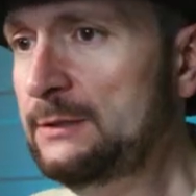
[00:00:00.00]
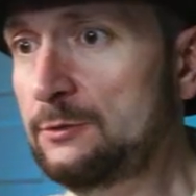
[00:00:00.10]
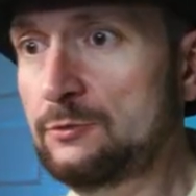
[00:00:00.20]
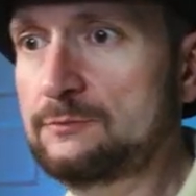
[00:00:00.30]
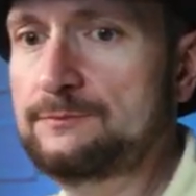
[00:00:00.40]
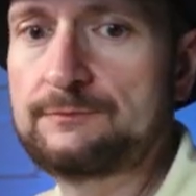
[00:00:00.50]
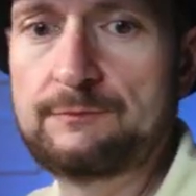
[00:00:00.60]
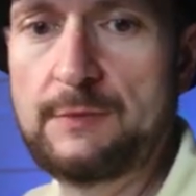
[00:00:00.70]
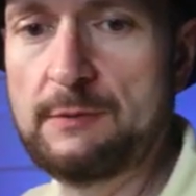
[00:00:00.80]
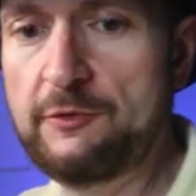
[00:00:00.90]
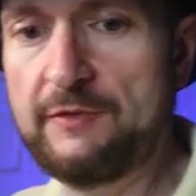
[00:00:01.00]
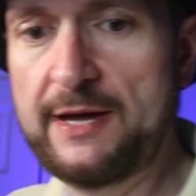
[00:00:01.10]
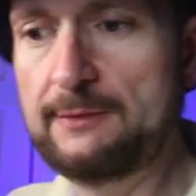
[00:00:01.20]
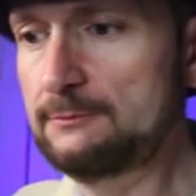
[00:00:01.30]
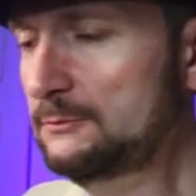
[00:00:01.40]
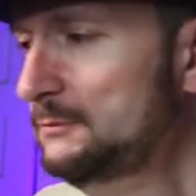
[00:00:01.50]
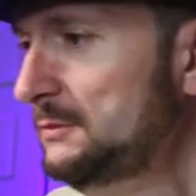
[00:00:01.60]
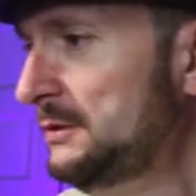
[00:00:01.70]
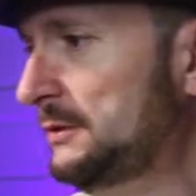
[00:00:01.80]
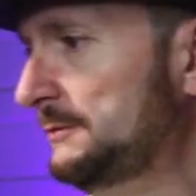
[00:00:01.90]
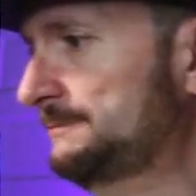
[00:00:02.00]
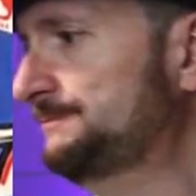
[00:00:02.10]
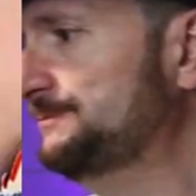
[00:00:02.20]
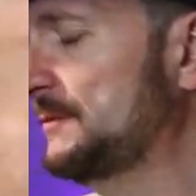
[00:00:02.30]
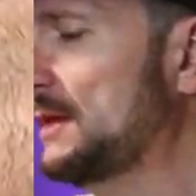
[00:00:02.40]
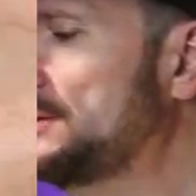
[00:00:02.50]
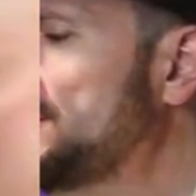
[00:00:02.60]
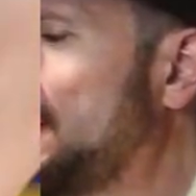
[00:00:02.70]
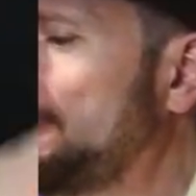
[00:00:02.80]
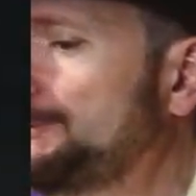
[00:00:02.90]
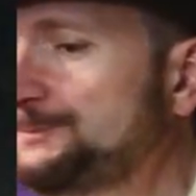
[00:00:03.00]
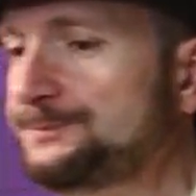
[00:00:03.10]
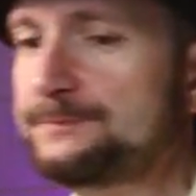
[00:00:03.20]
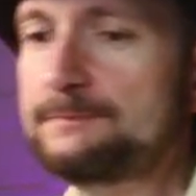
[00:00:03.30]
Oh, better move that. So,